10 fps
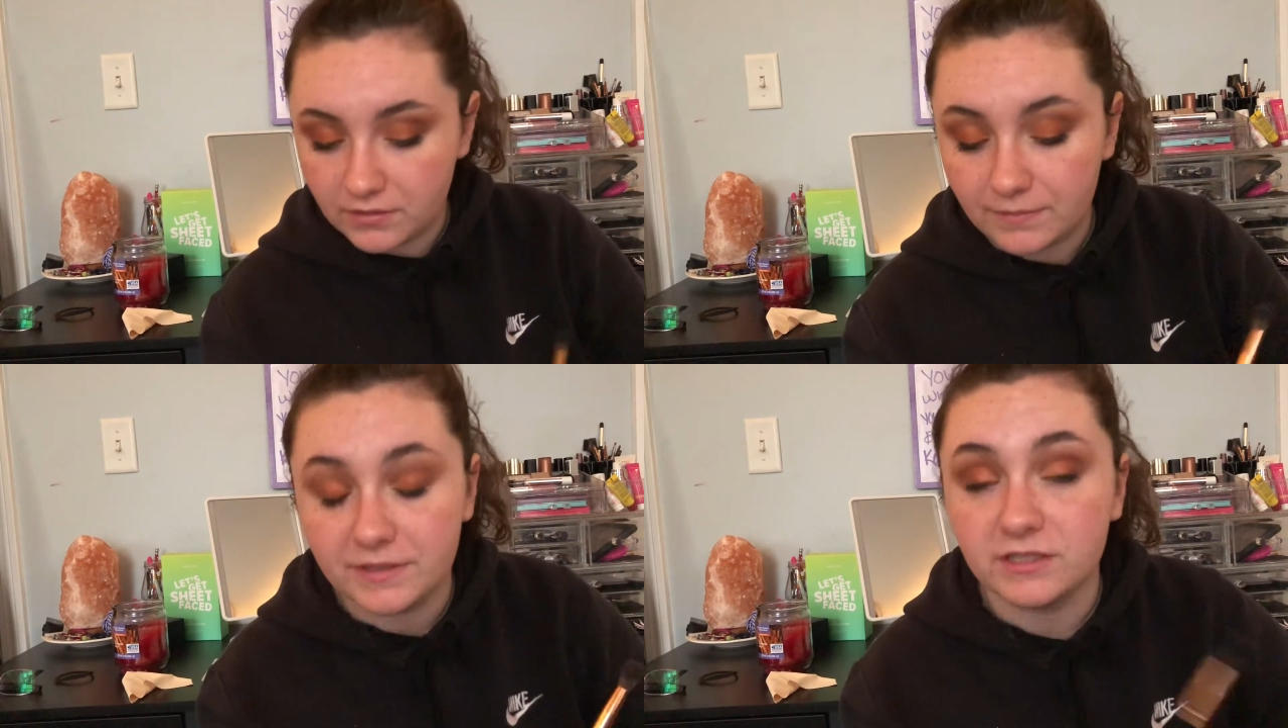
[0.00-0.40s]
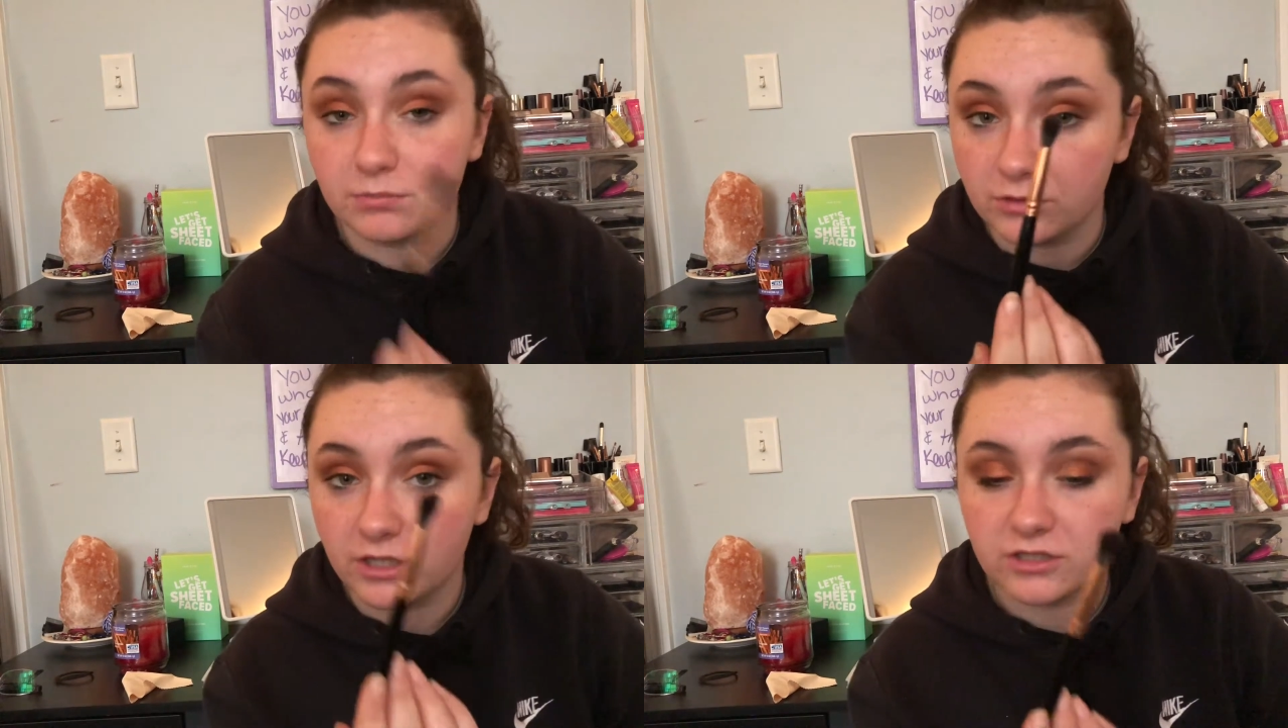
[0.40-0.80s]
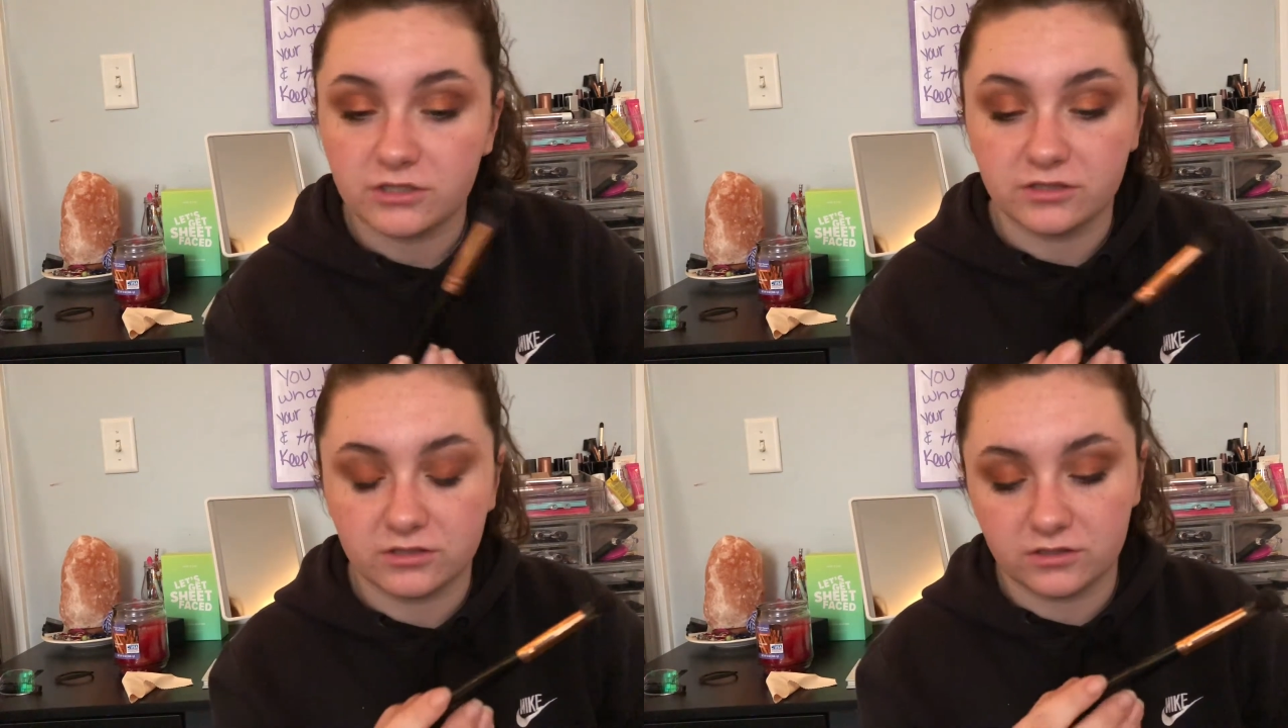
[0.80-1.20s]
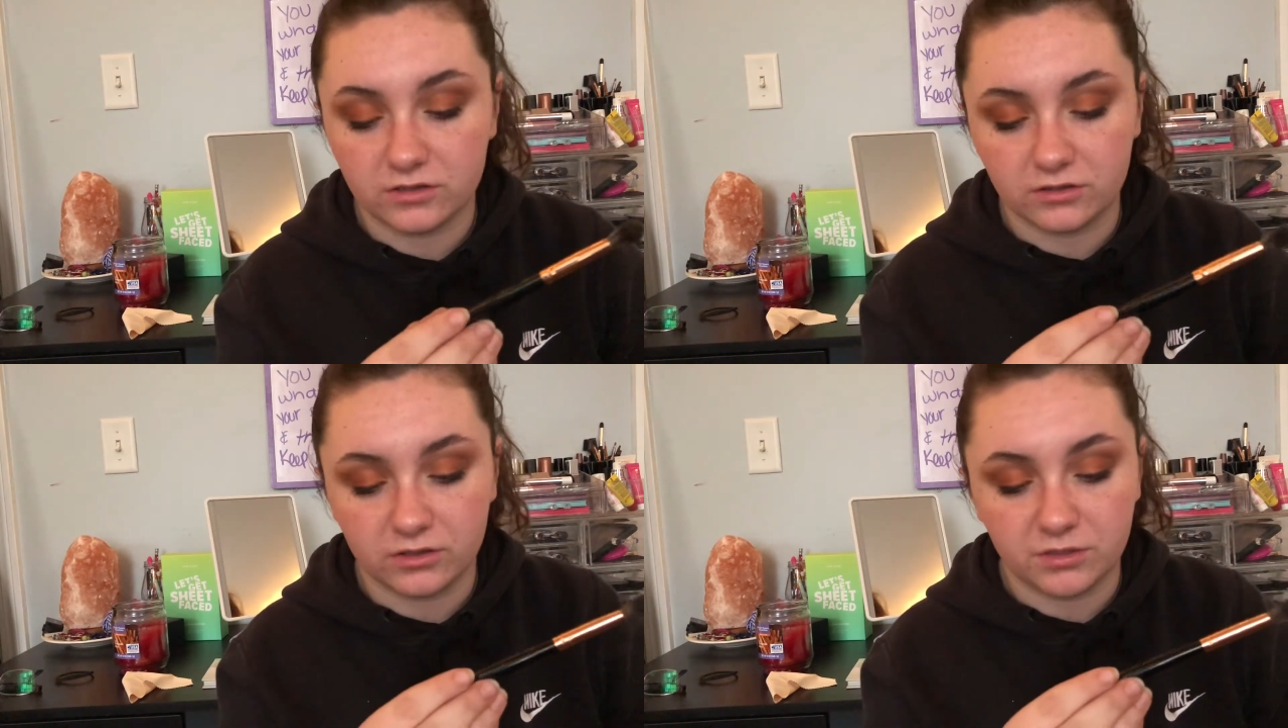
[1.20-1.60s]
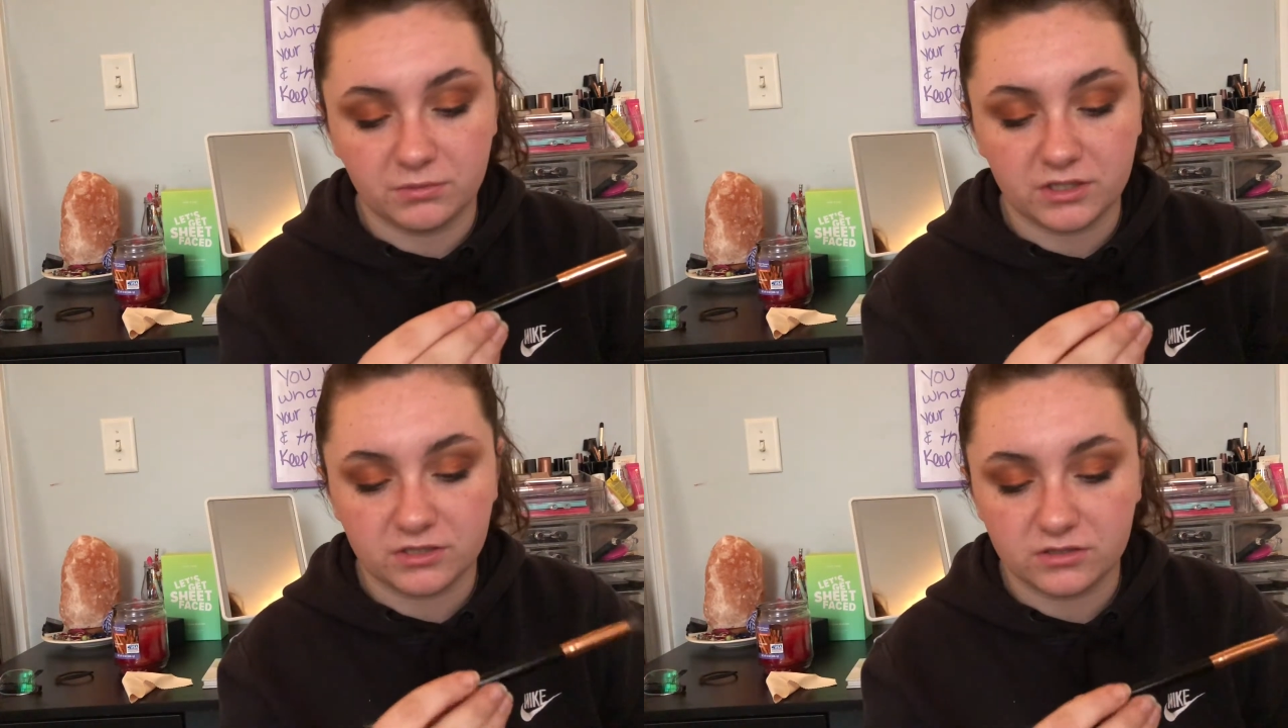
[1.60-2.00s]
I mean, this brush. This is the earlier
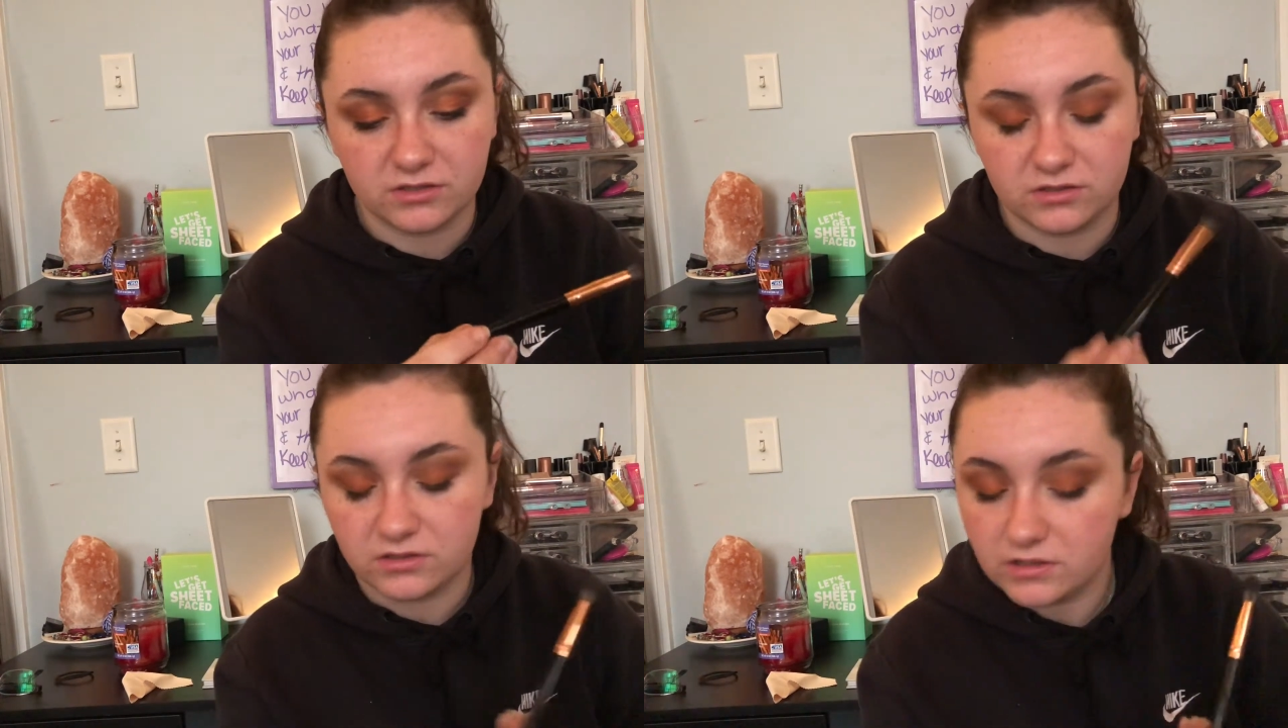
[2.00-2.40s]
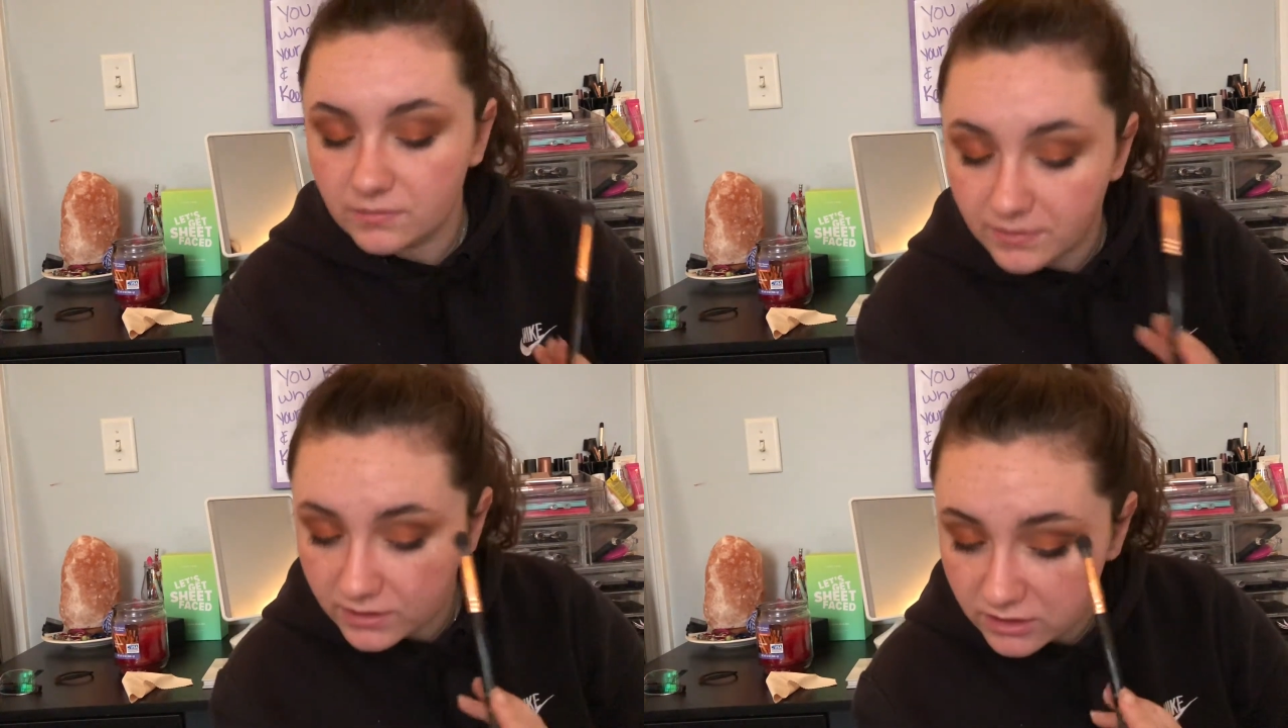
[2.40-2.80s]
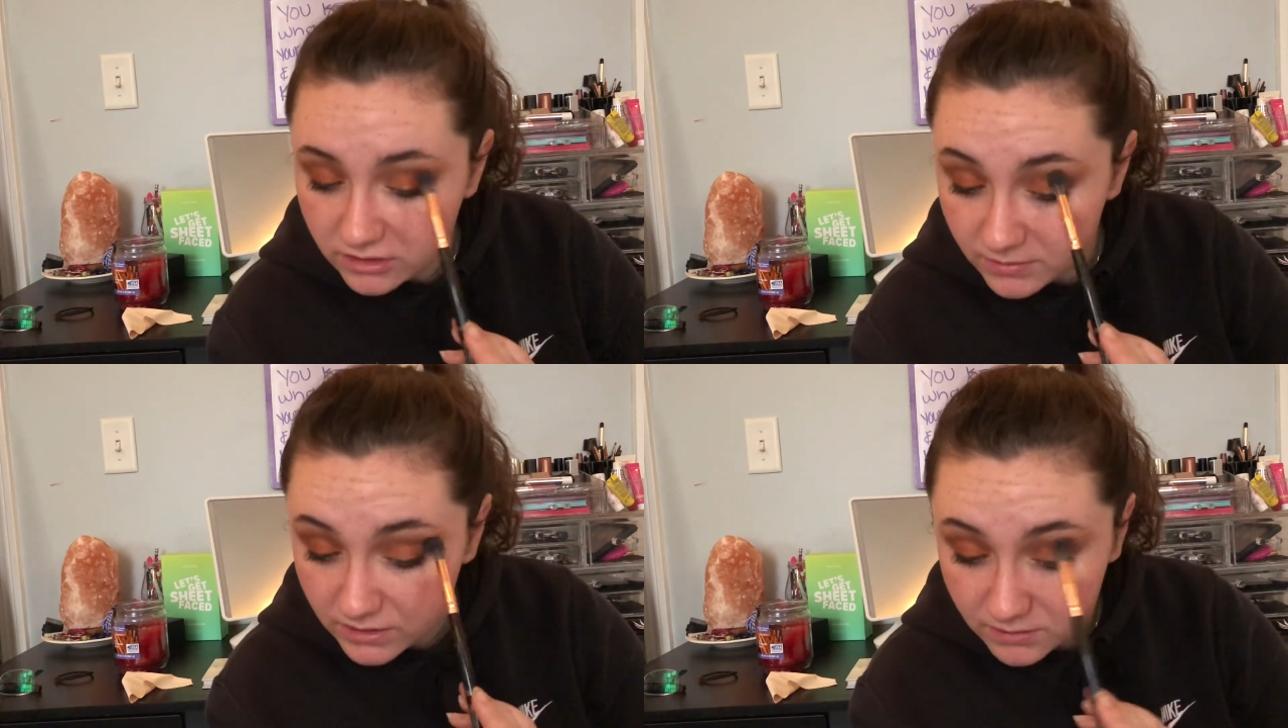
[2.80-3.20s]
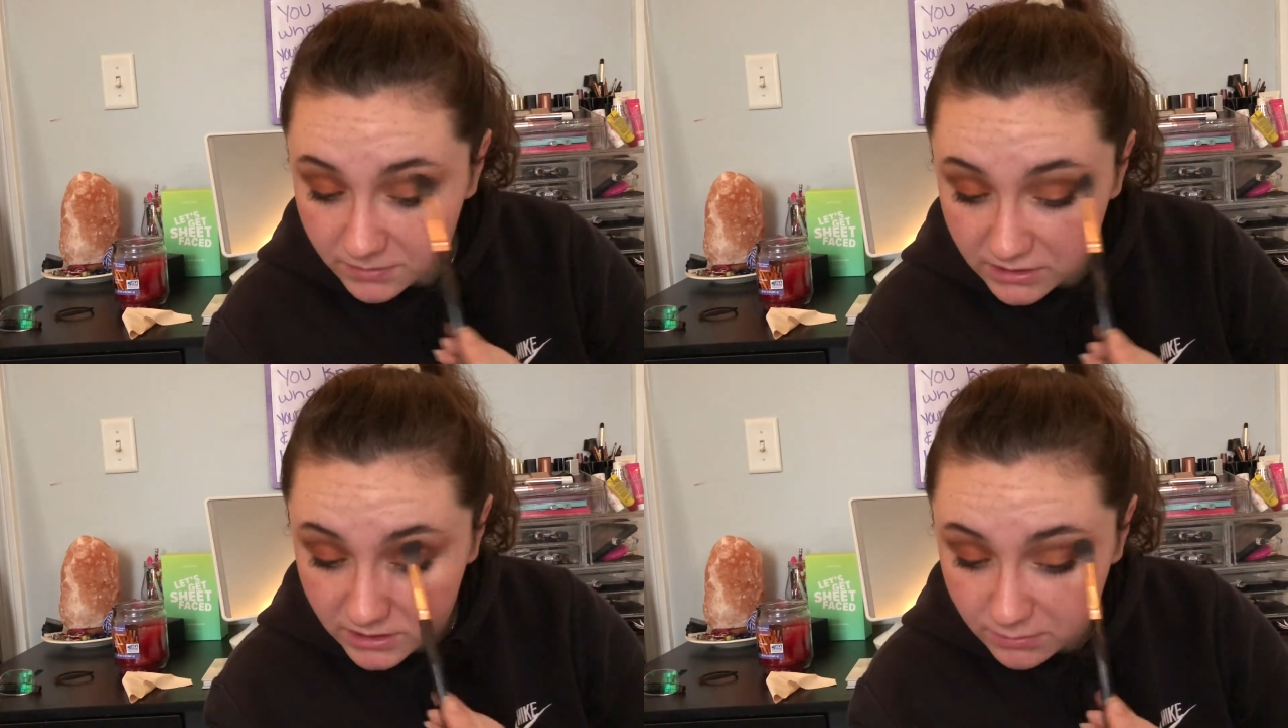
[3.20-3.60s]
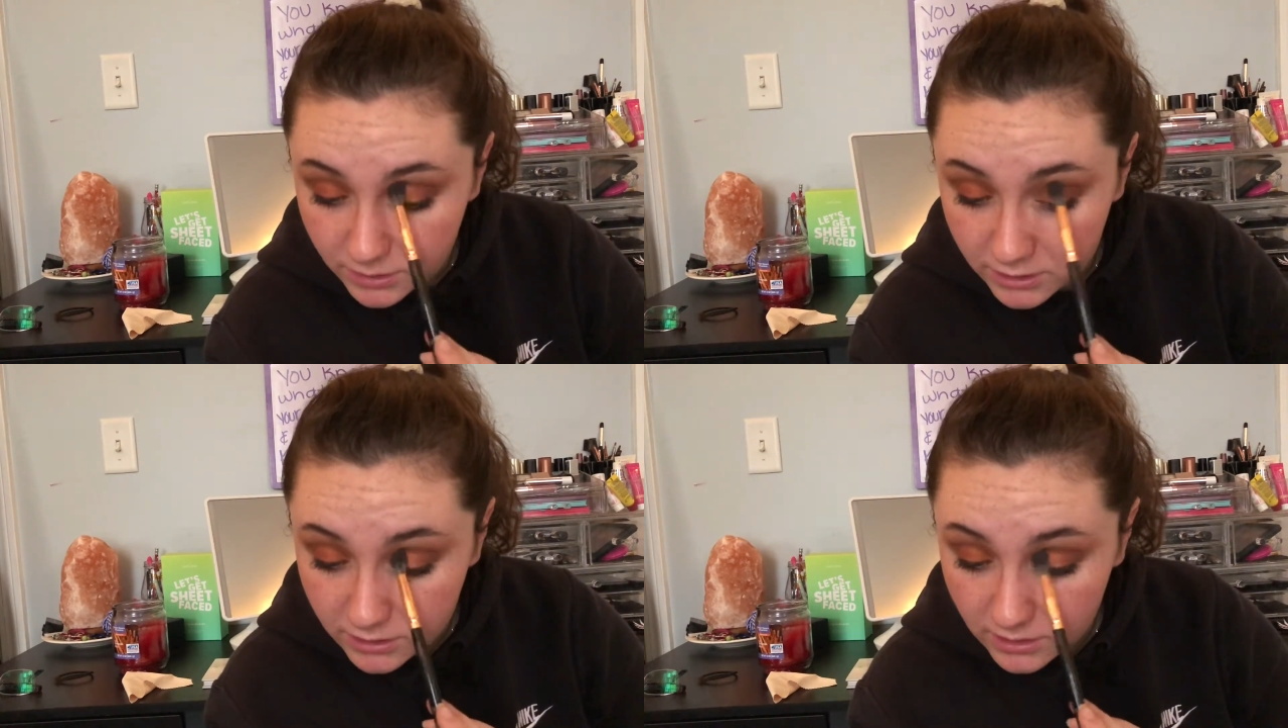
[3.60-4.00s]
brushes. This is the BH Cosmetics number 6
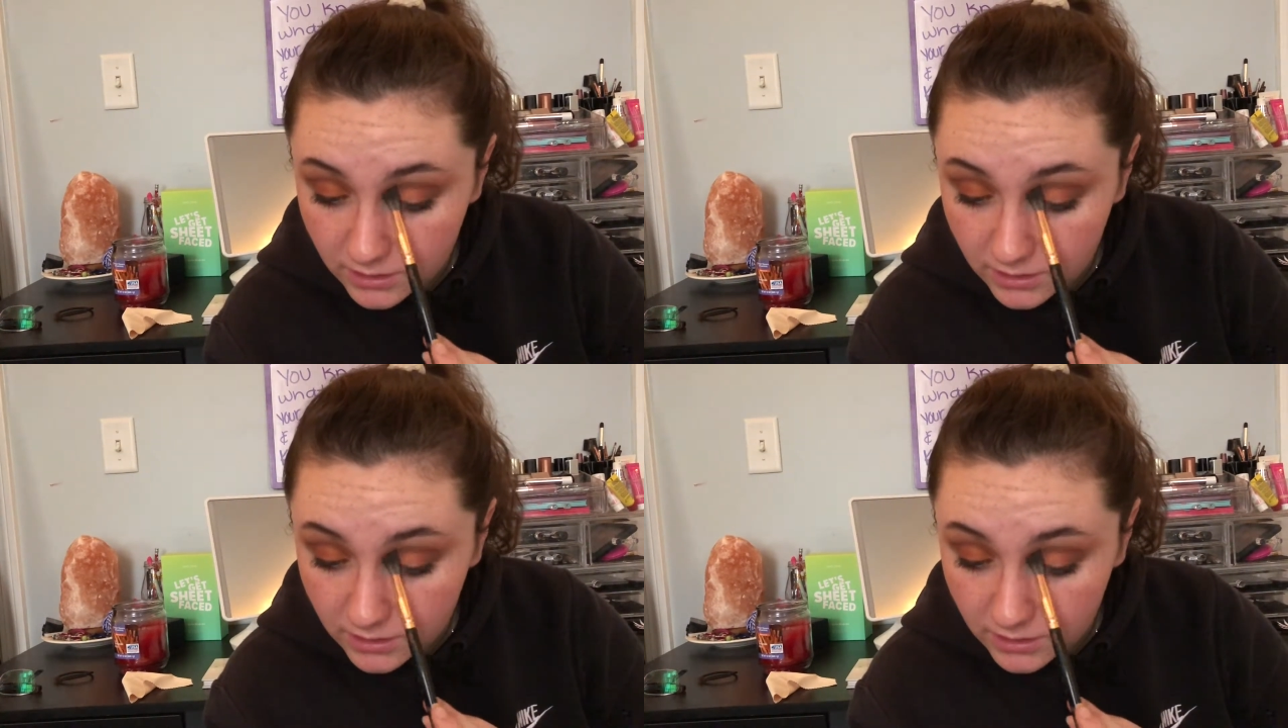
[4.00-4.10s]
brush.